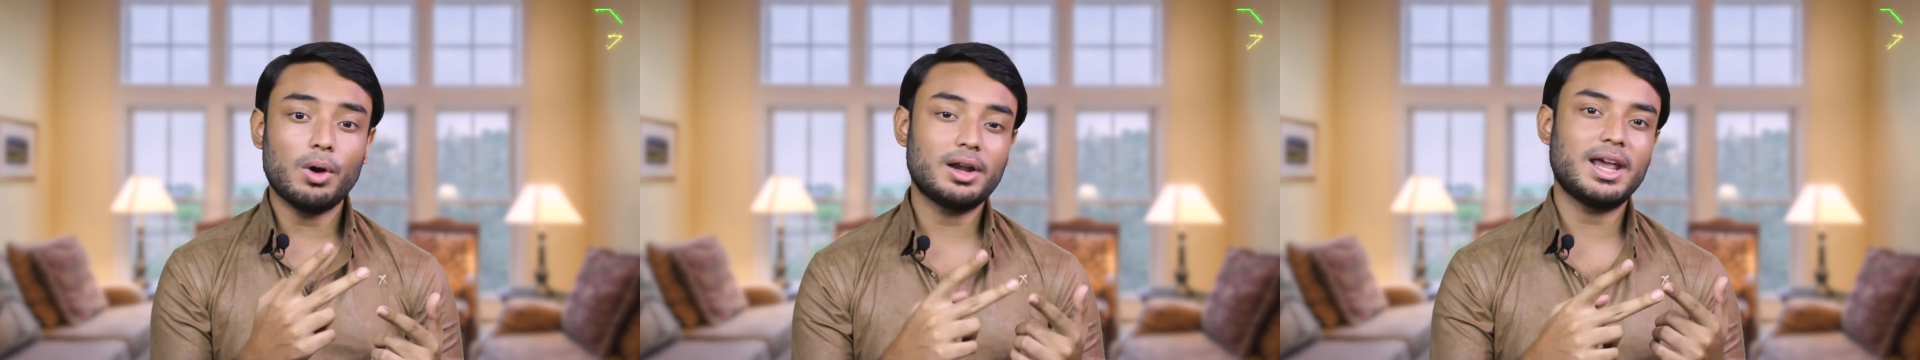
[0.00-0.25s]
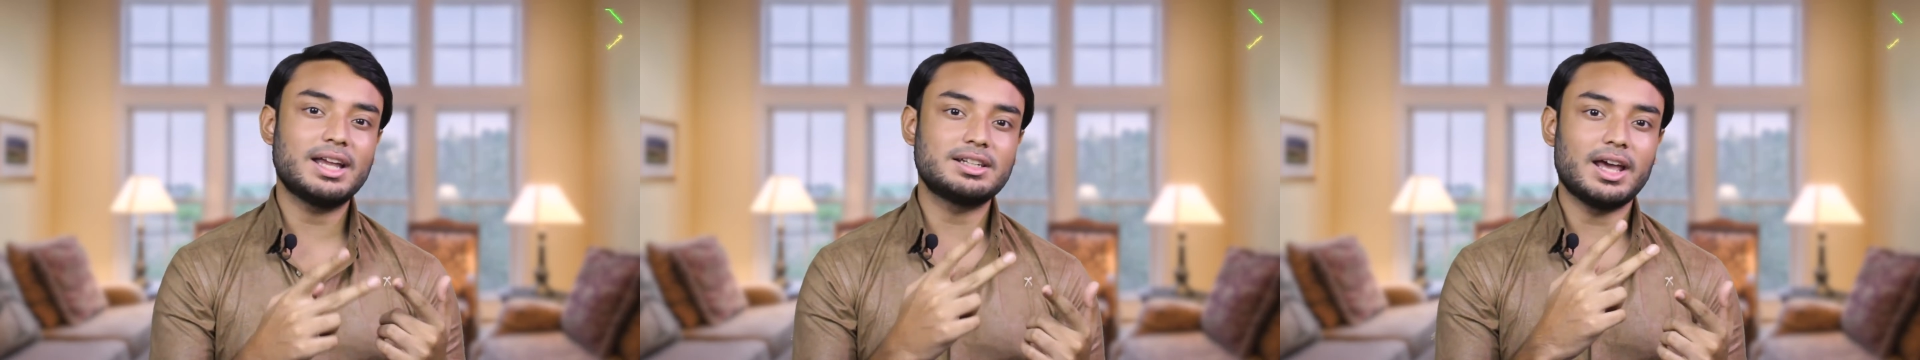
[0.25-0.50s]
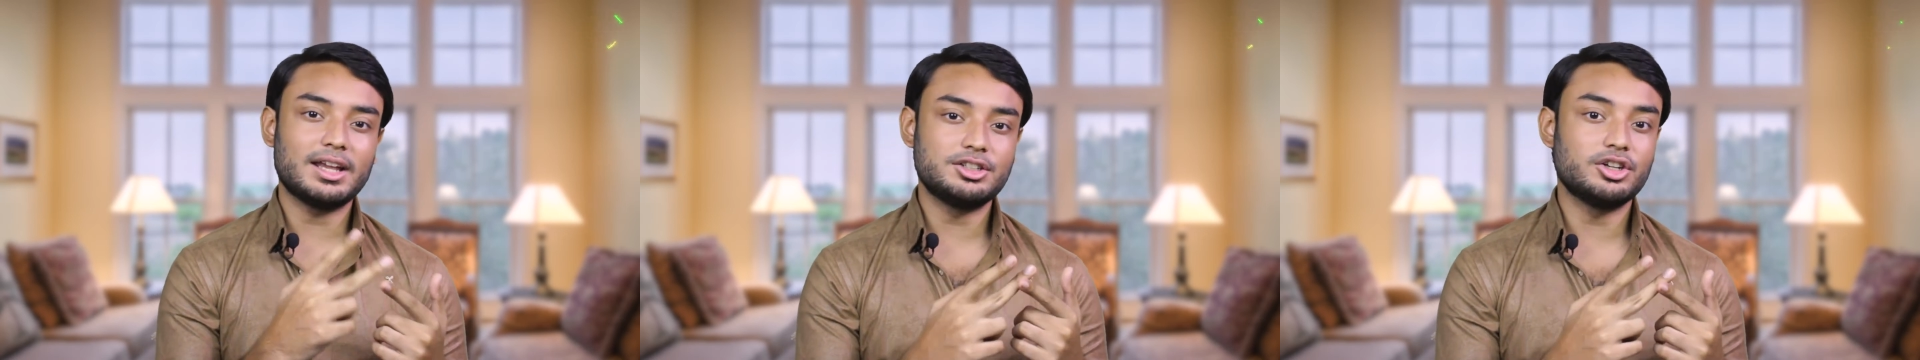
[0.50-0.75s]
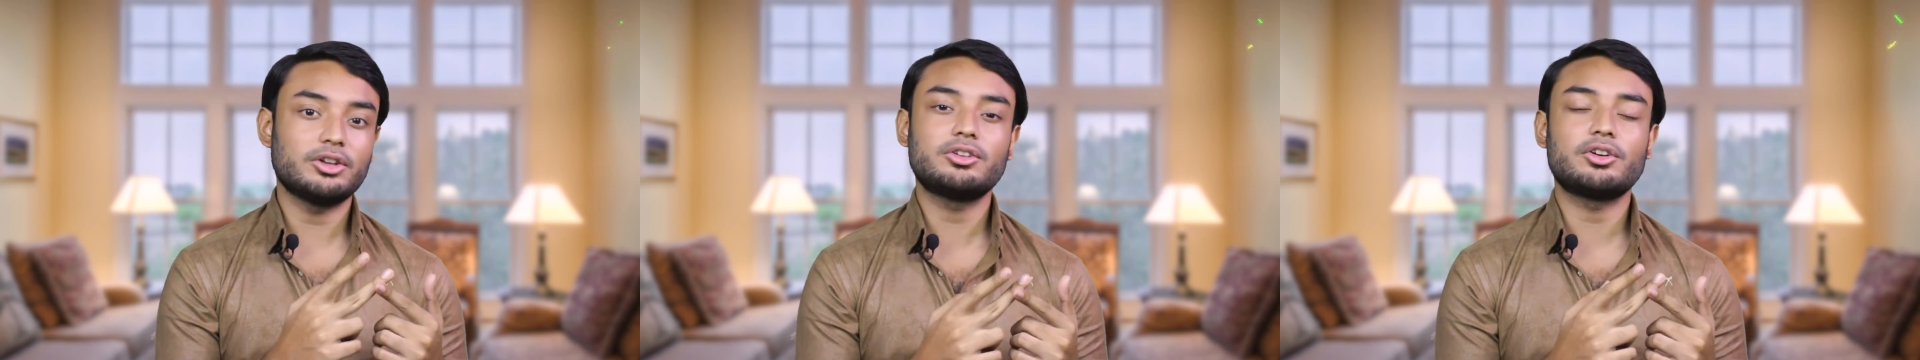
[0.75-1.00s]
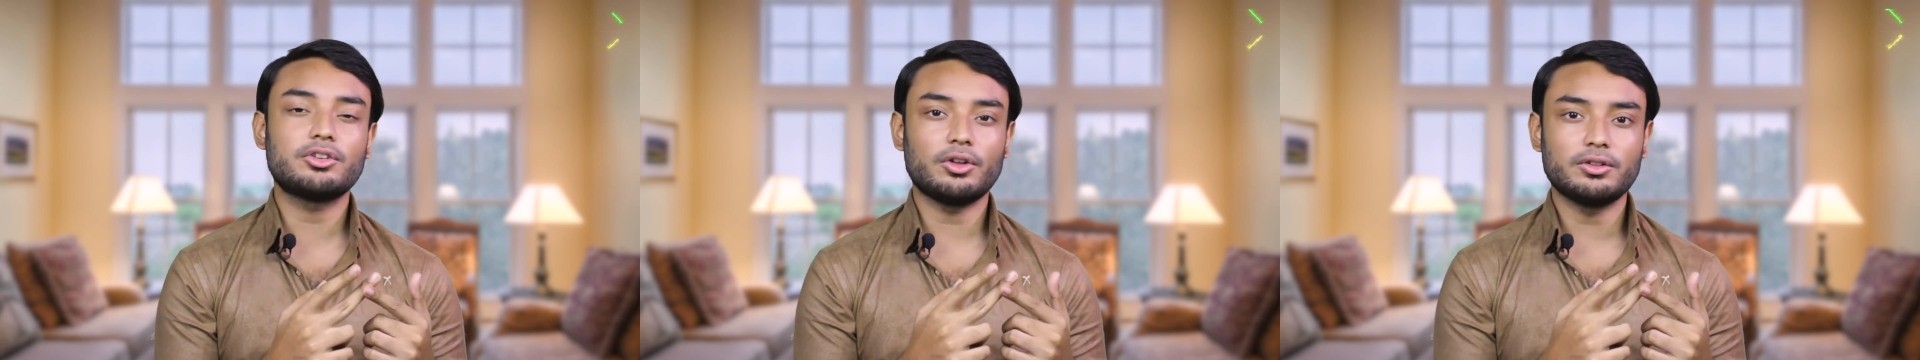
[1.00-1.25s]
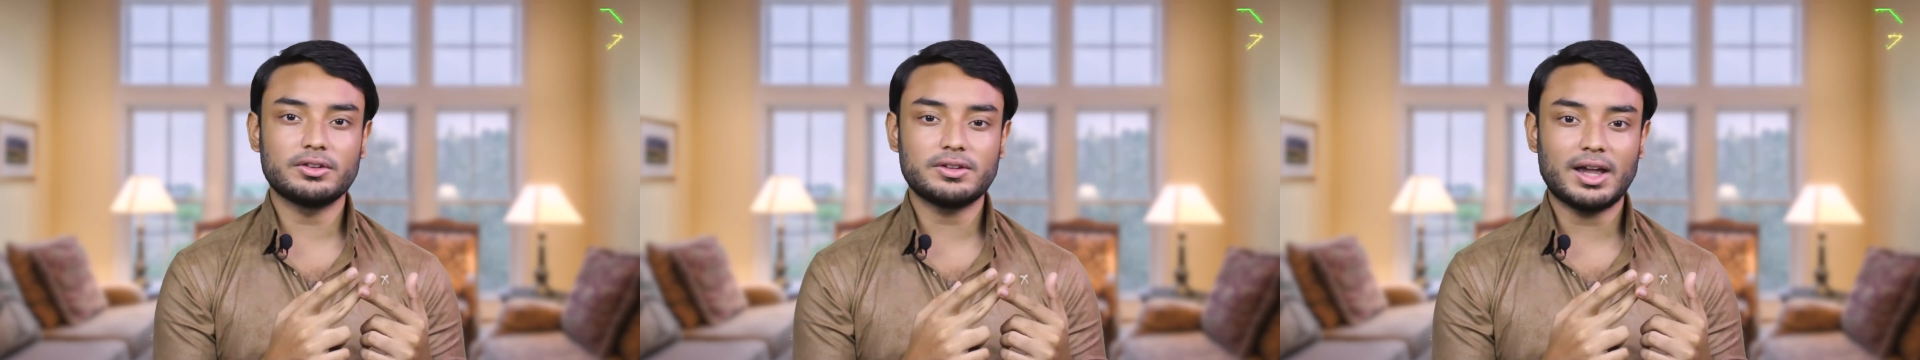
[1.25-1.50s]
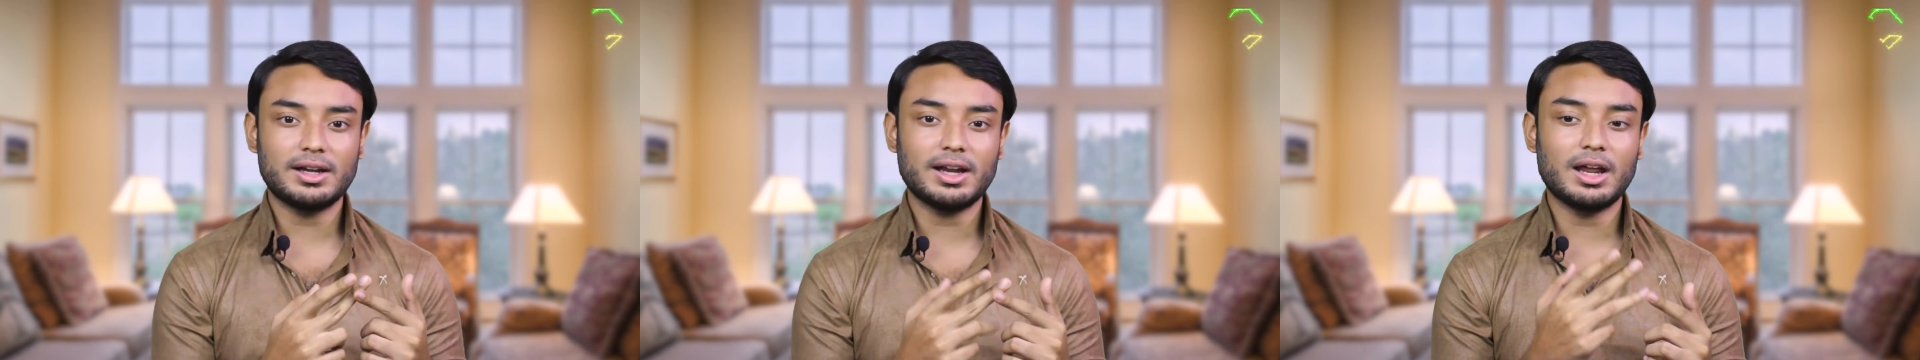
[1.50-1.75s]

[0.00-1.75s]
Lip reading: one had adjusters on the side,